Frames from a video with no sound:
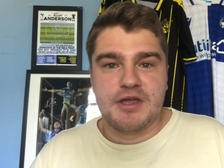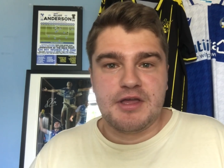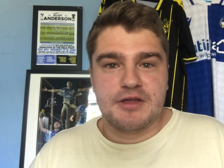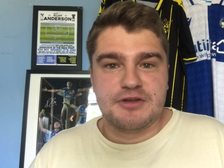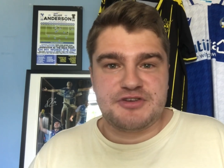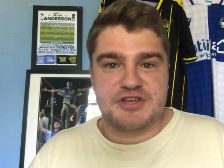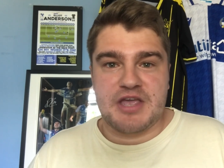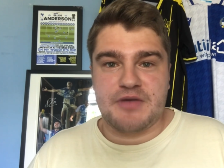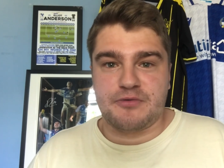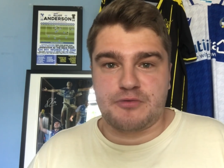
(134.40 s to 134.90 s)

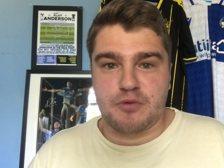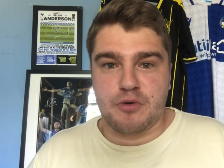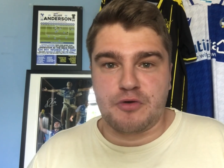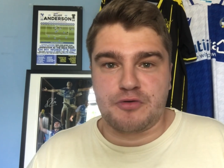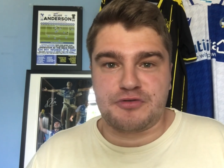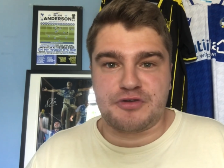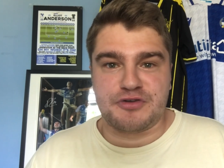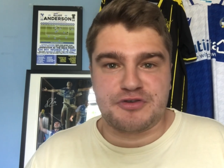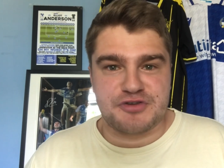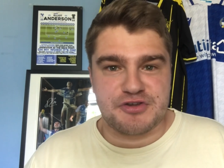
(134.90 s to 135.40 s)
James
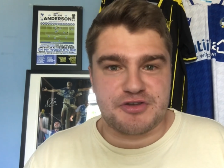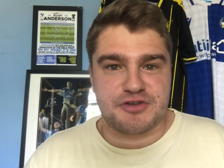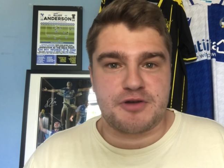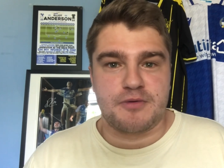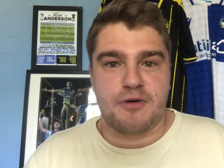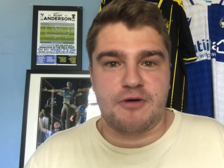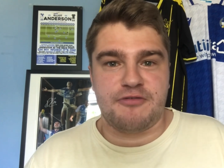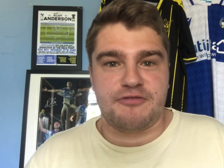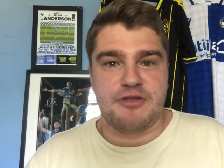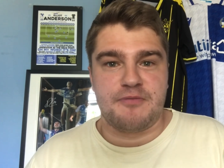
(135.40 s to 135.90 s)
Wilson's just
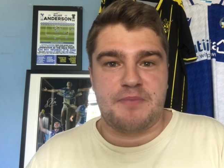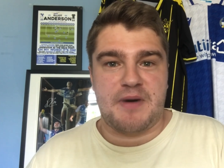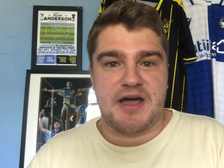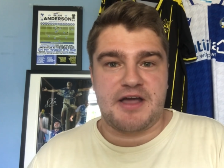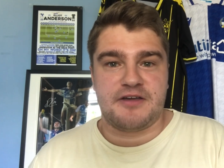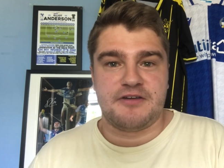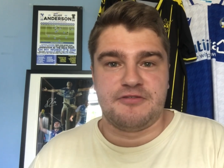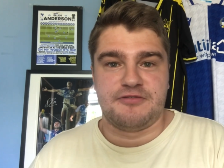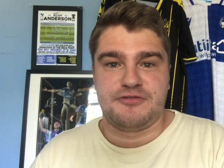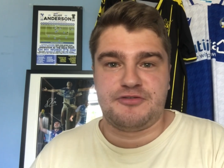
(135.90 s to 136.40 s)
come off the
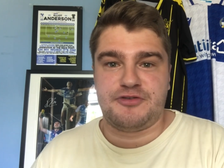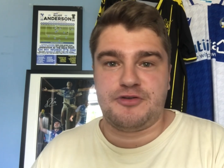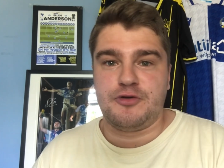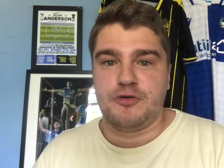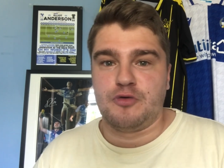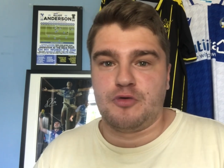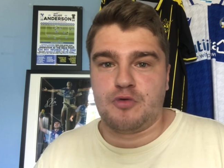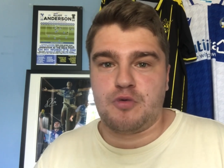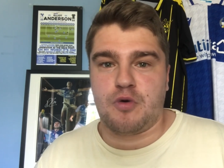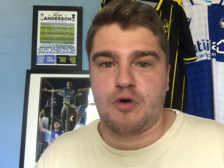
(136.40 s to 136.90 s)
back of
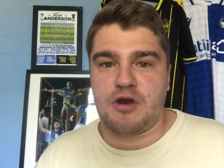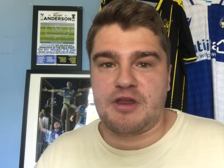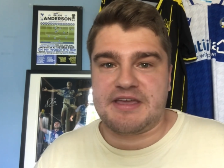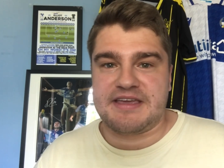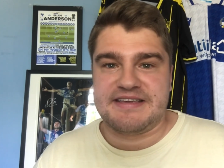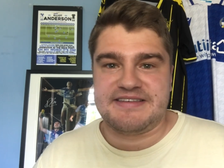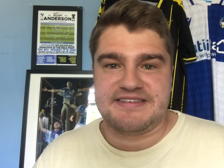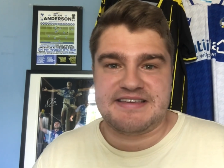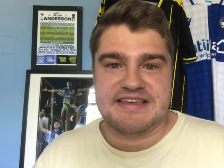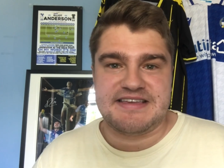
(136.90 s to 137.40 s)
two
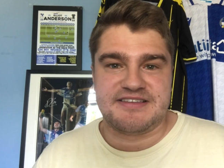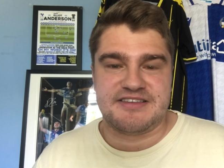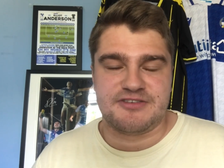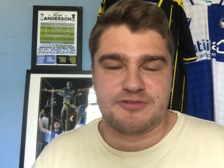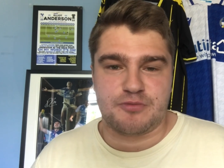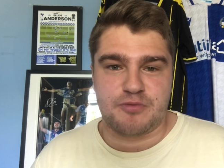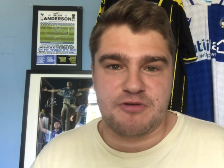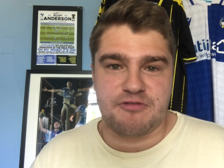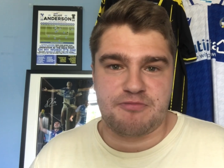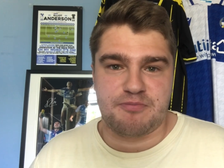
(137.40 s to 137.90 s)
quality
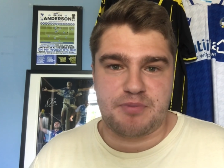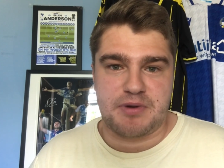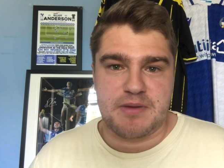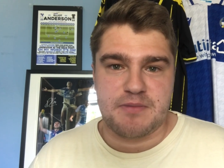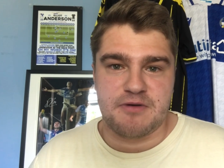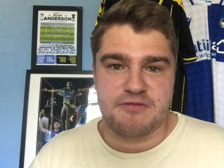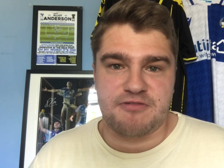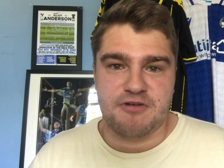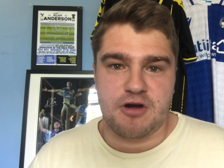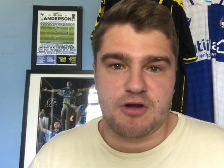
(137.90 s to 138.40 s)
seasons with
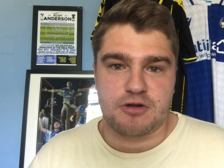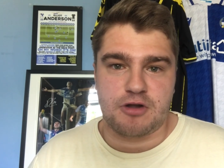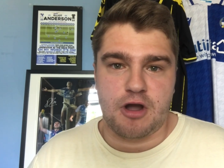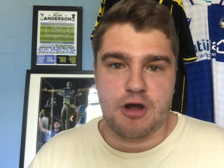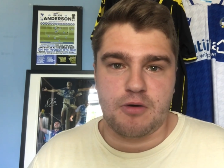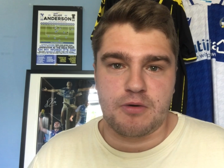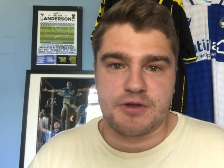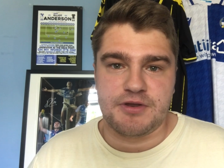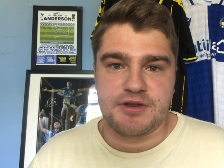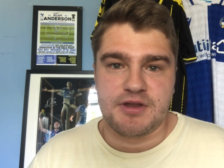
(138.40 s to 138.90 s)
Plymouth
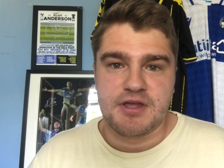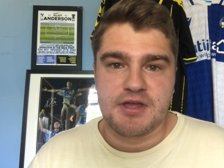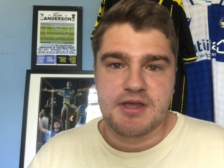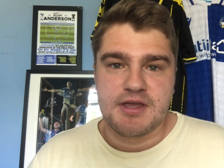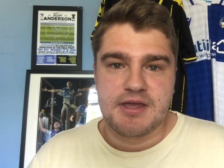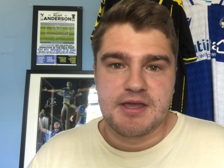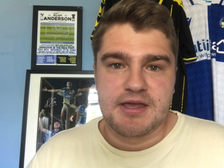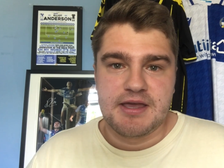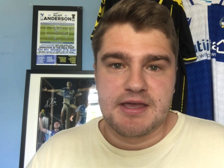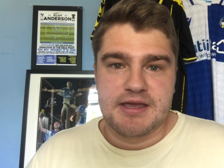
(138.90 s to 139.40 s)
Argyle. And
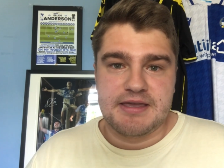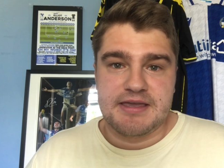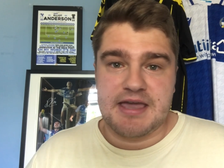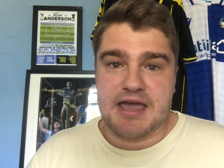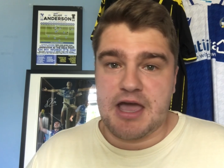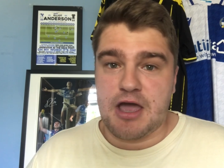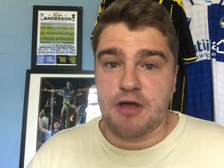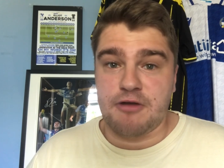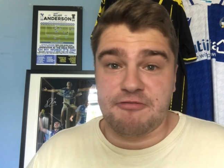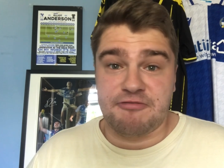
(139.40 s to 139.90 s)

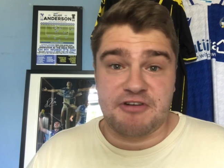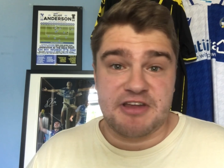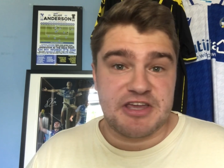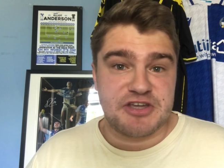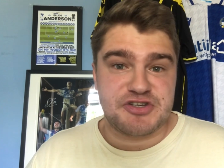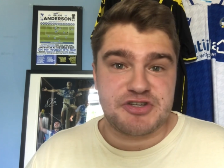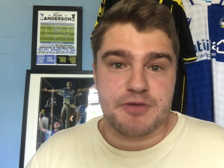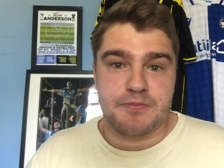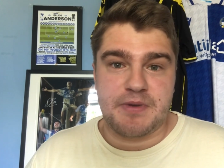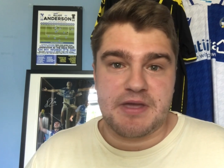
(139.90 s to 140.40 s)
yeah, hopefully
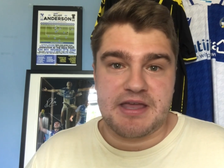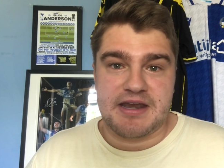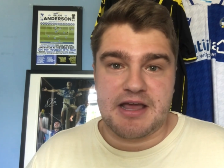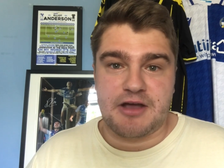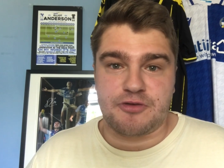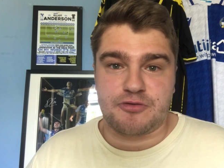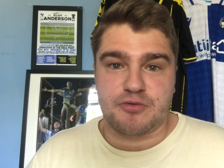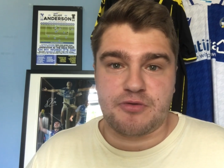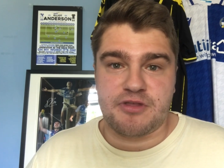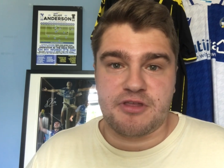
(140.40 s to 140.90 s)
it should be
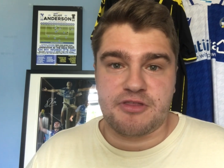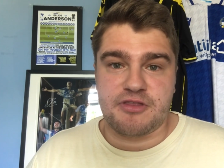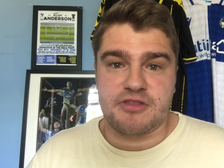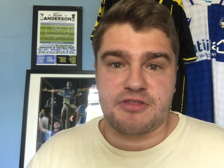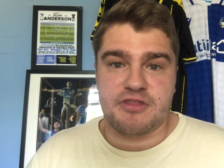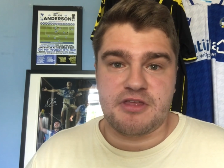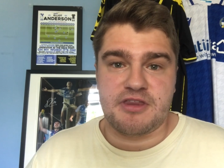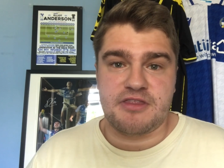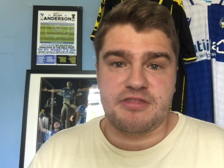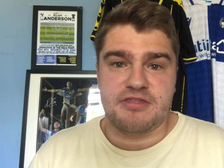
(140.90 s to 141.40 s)
announced within
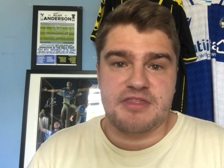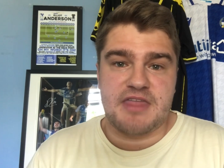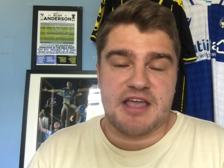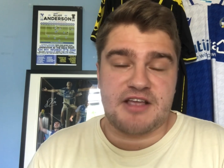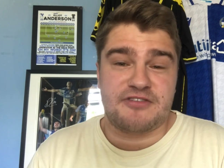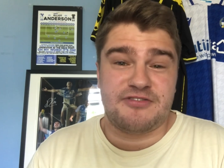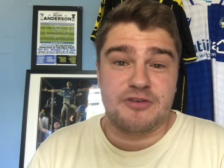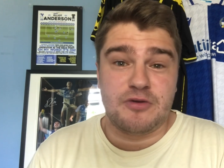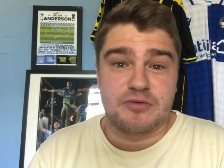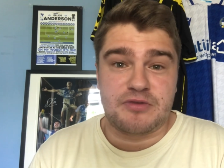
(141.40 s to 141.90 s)
the
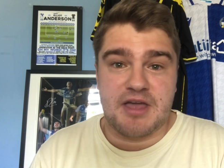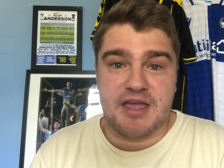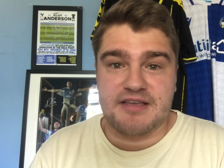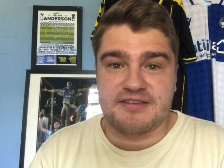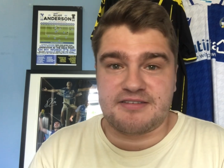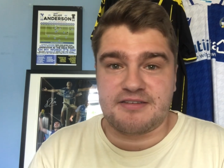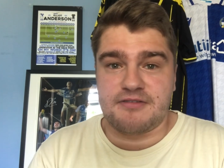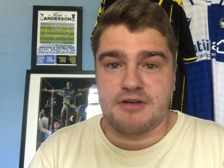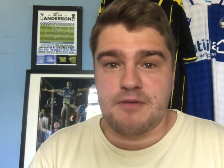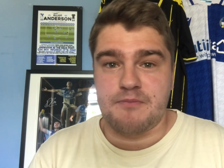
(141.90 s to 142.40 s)
next few
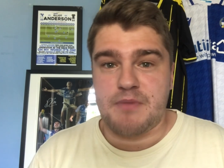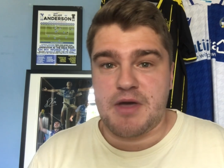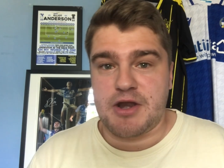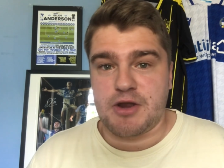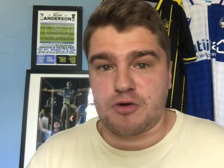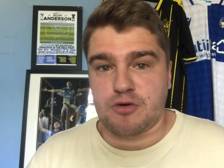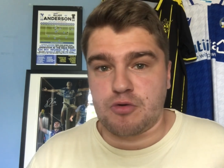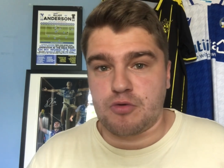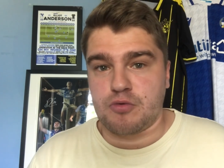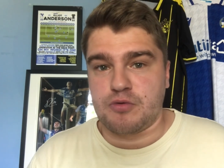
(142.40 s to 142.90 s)
days. A
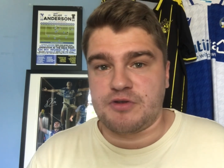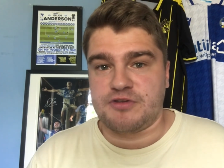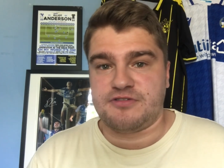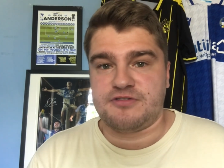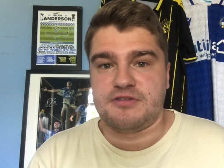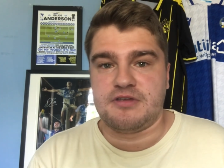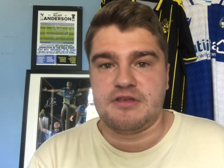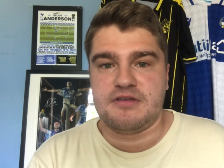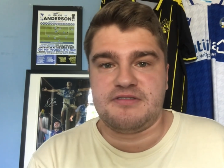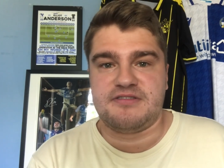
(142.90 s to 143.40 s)
medical
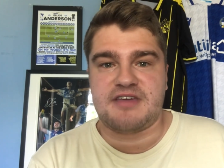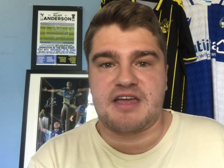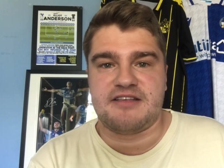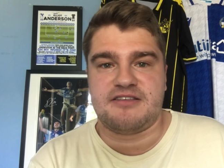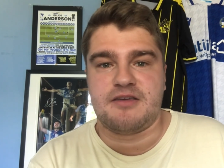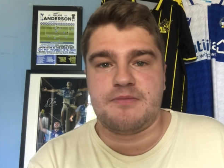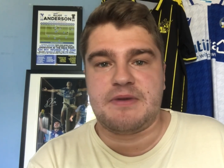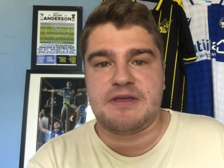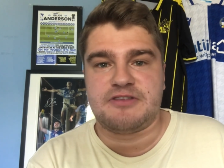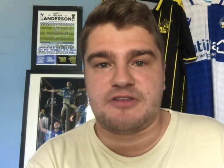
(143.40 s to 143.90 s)
is set
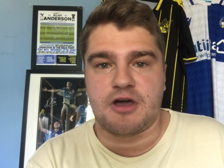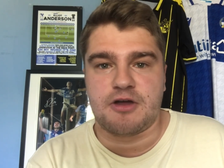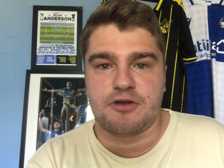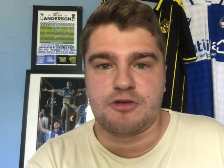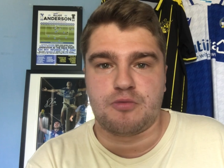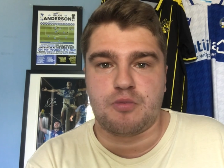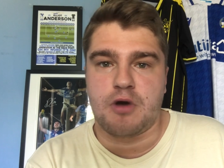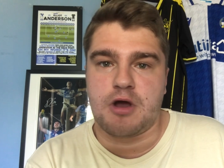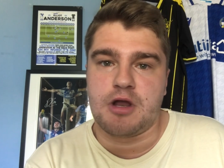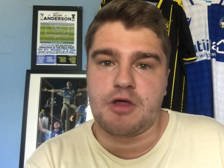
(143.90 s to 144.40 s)
to be done
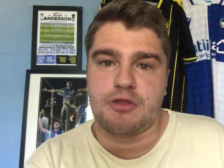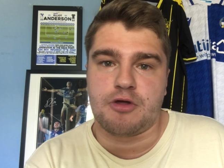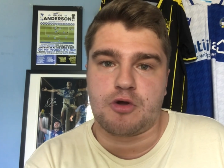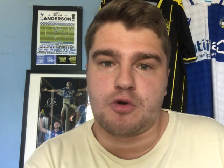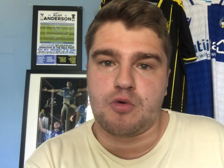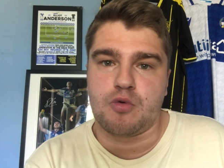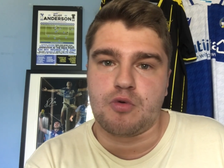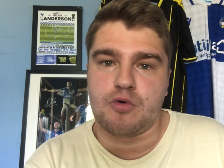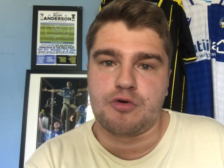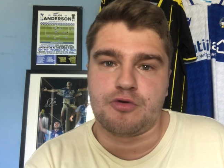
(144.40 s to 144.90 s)
as well at the
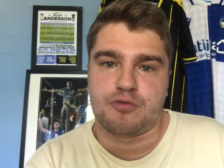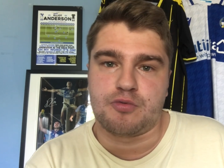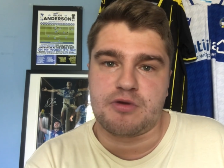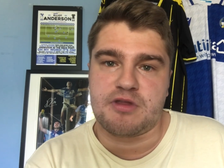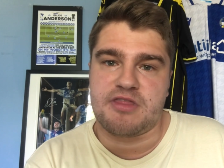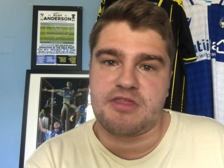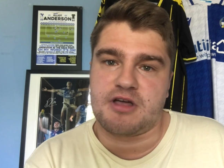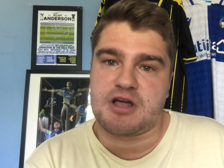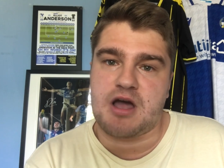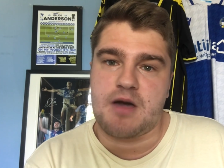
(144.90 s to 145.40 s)
quarters
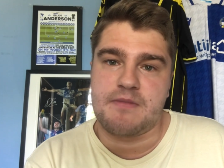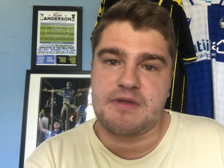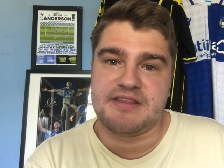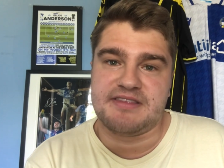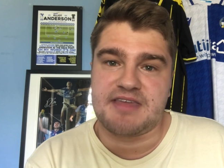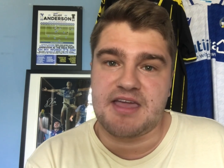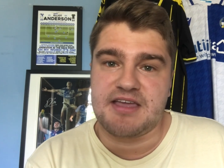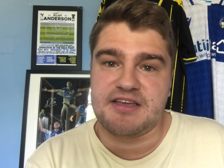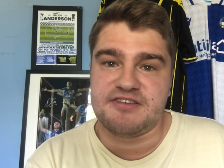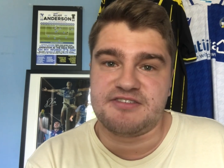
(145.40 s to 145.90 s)
within the
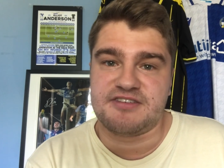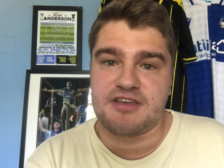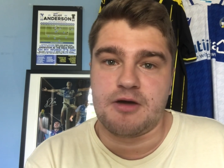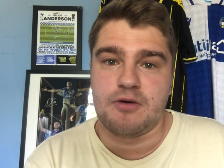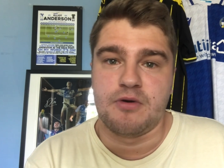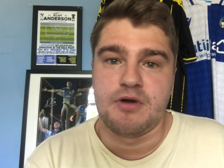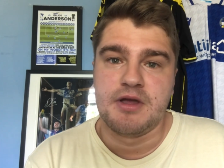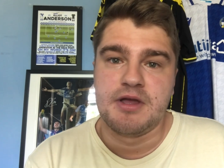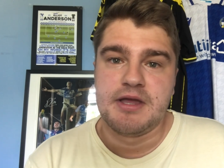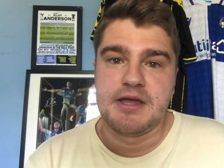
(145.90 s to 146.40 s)
coming days. So